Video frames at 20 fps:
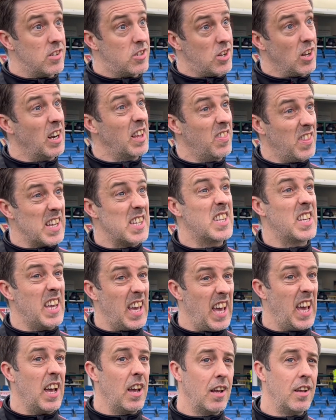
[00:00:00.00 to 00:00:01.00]
certainly this
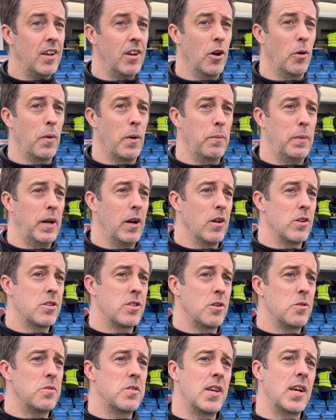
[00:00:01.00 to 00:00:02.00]
year, when we lost
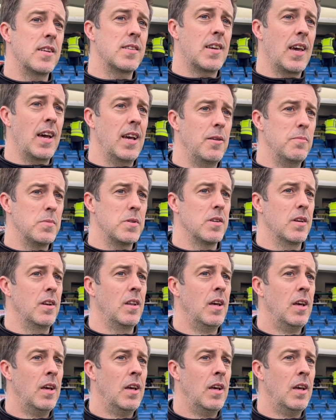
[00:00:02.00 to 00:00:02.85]
those 6 games, and